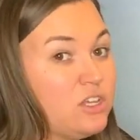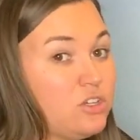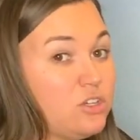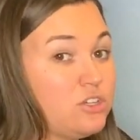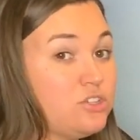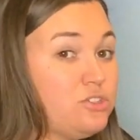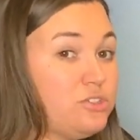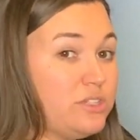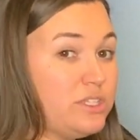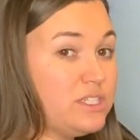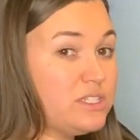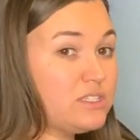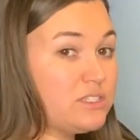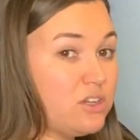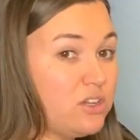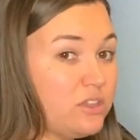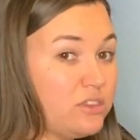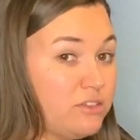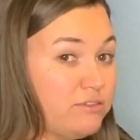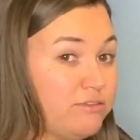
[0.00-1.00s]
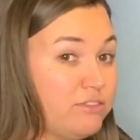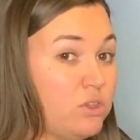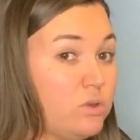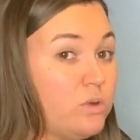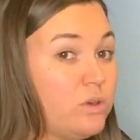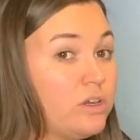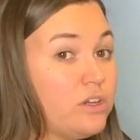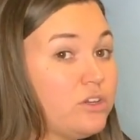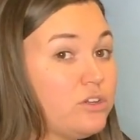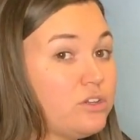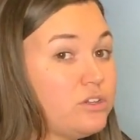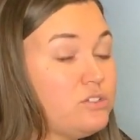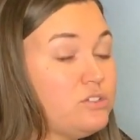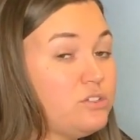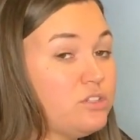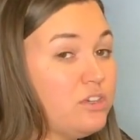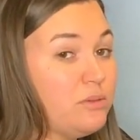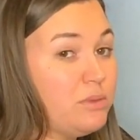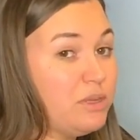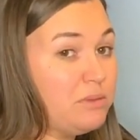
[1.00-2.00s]
You can do these on the floor, you could
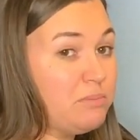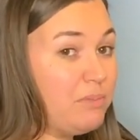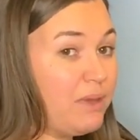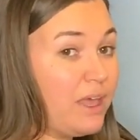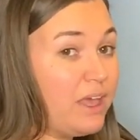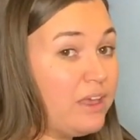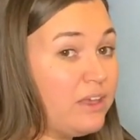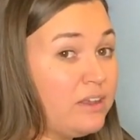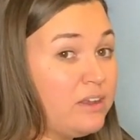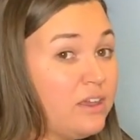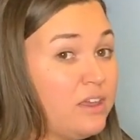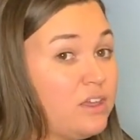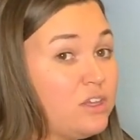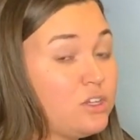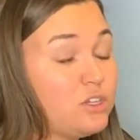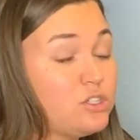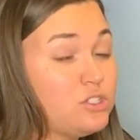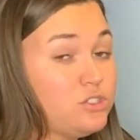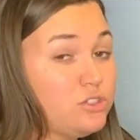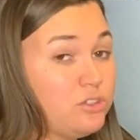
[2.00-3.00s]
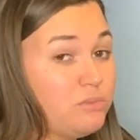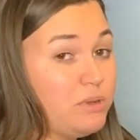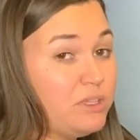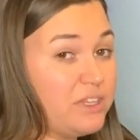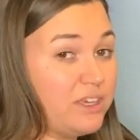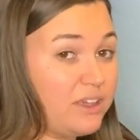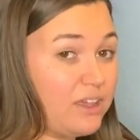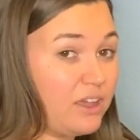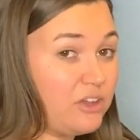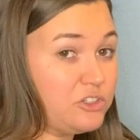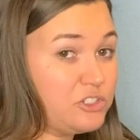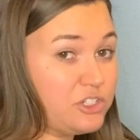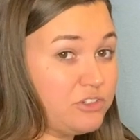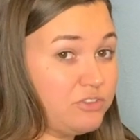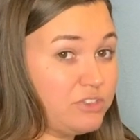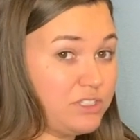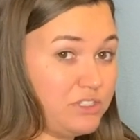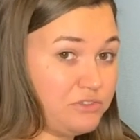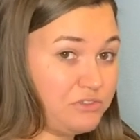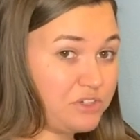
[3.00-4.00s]
do them in bed, you can do them on the couch
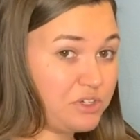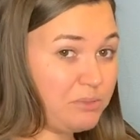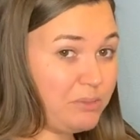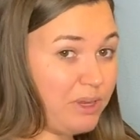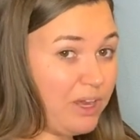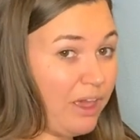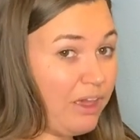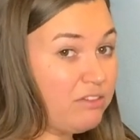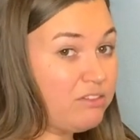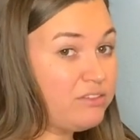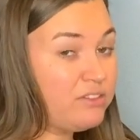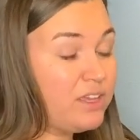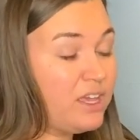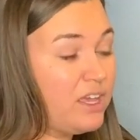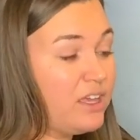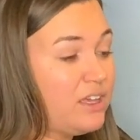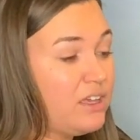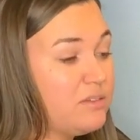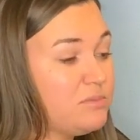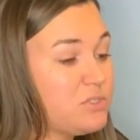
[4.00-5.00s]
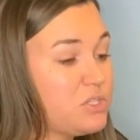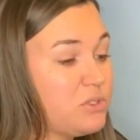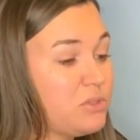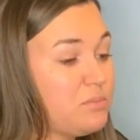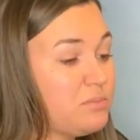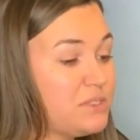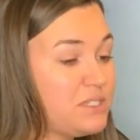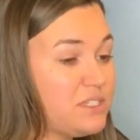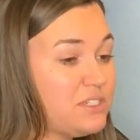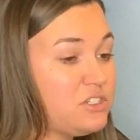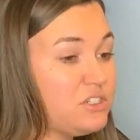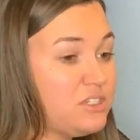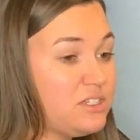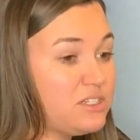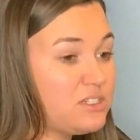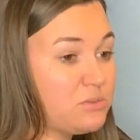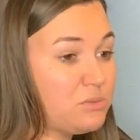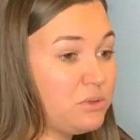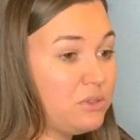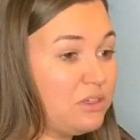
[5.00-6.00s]
if it's firm enough. So the position
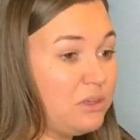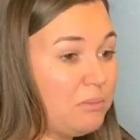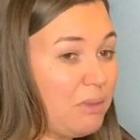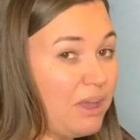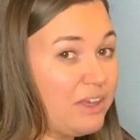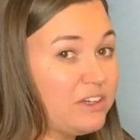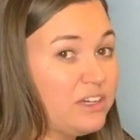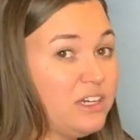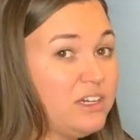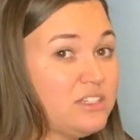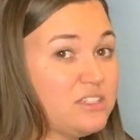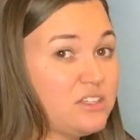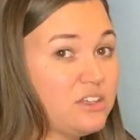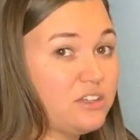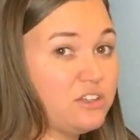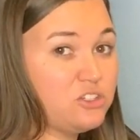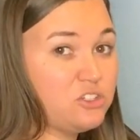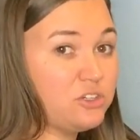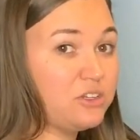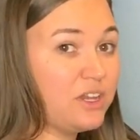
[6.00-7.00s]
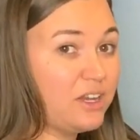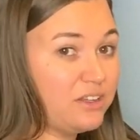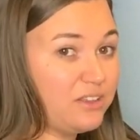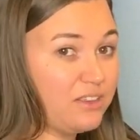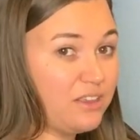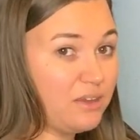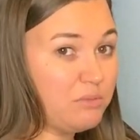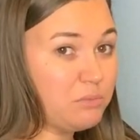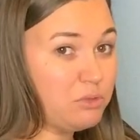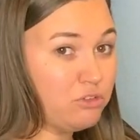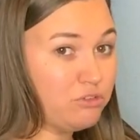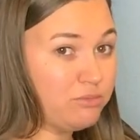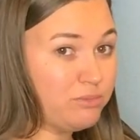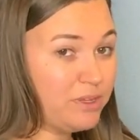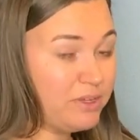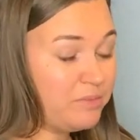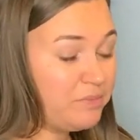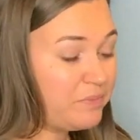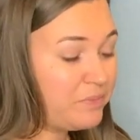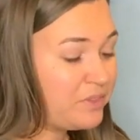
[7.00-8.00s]
doesn't really matter as long as you're getting that
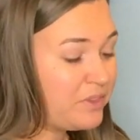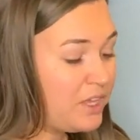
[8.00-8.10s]
movement.